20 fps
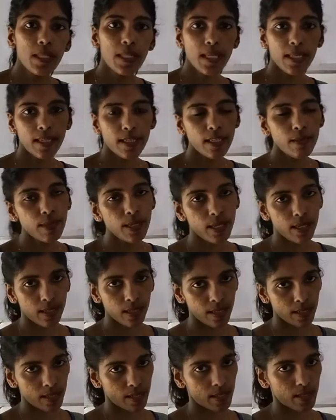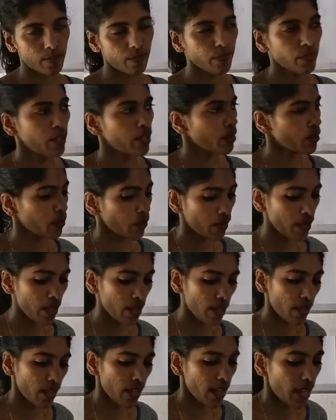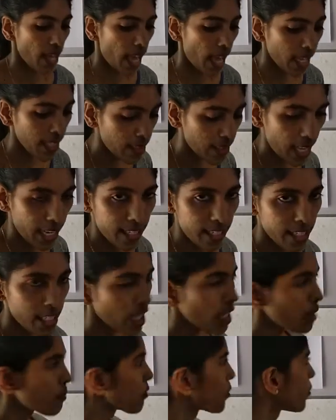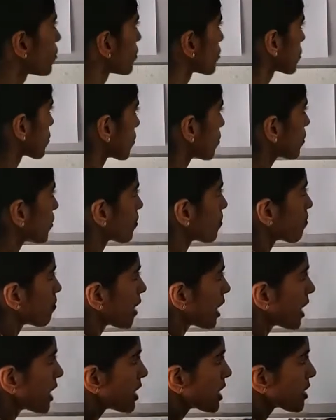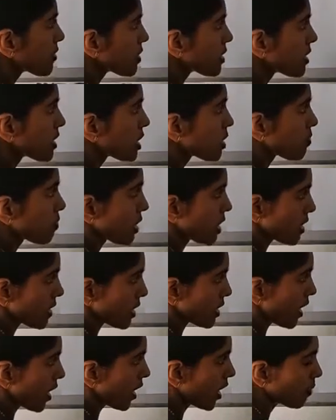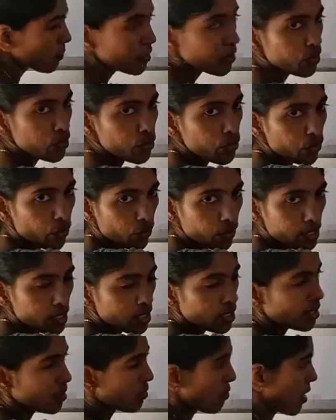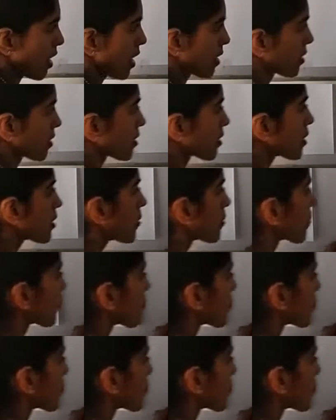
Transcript: centimeters. Okay, at that time also, by leaving the space up to draw the triangle,